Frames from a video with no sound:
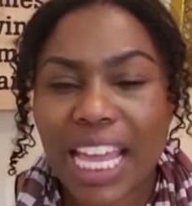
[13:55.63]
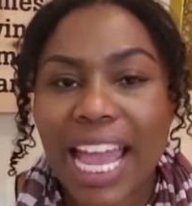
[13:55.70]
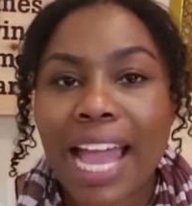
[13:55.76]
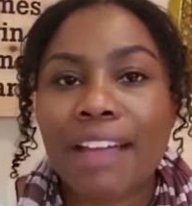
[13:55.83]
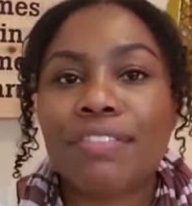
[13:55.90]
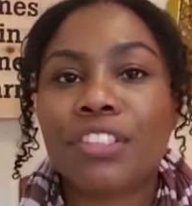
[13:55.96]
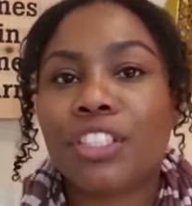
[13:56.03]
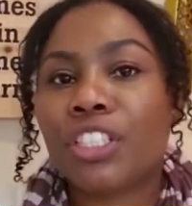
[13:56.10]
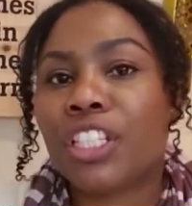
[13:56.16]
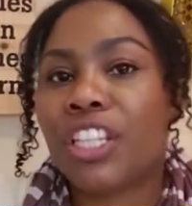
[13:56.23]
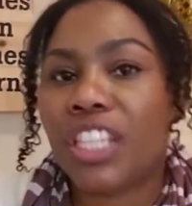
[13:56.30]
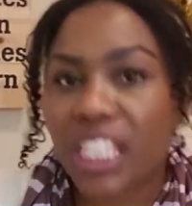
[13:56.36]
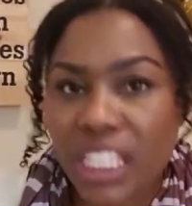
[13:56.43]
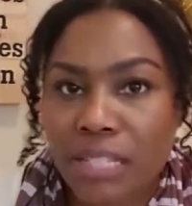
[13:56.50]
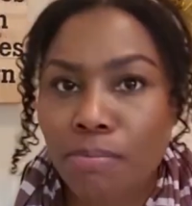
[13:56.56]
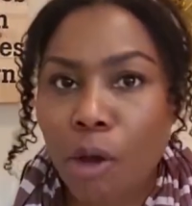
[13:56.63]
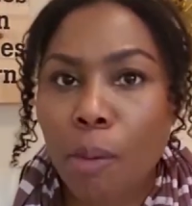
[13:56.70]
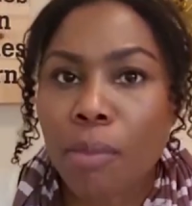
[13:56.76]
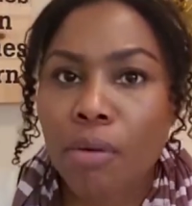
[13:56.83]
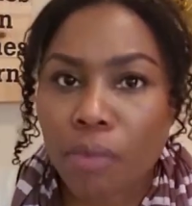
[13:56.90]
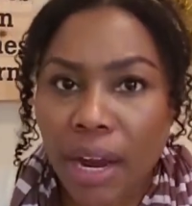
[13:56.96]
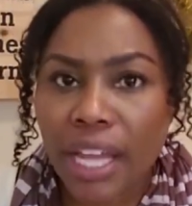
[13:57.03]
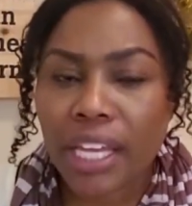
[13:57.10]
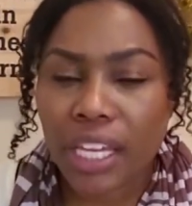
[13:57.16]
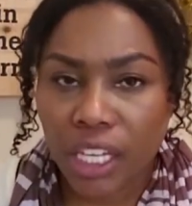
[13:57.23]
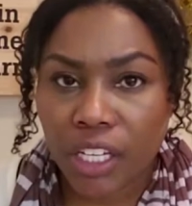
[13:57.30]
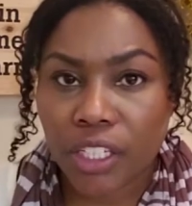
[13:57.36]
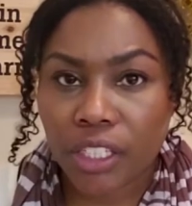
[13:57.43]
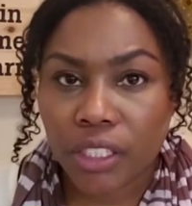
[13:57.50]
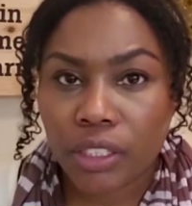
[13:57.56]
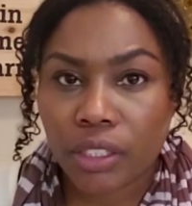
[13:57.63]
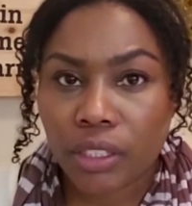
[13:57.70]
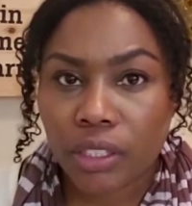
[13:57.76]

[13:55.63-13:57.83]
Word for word: after this moment right here,